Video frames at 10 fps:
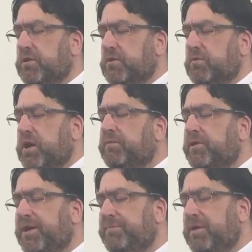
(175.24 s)
Whatever
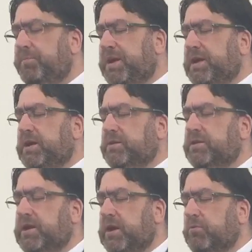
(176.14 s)
they may be
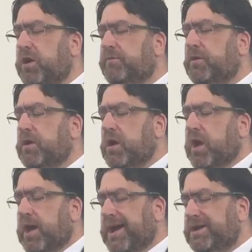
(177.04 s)
today, whatever
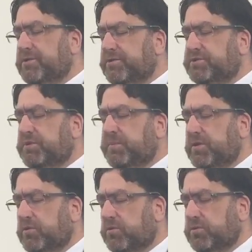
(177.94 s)
idols we've been
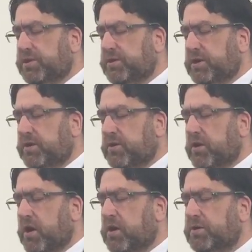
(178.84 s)
holding in our
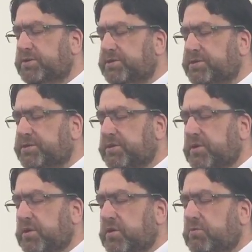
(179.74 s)
hearts,
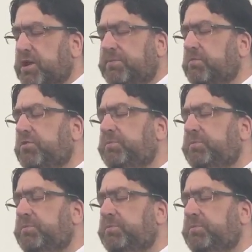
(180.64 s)
whatever we've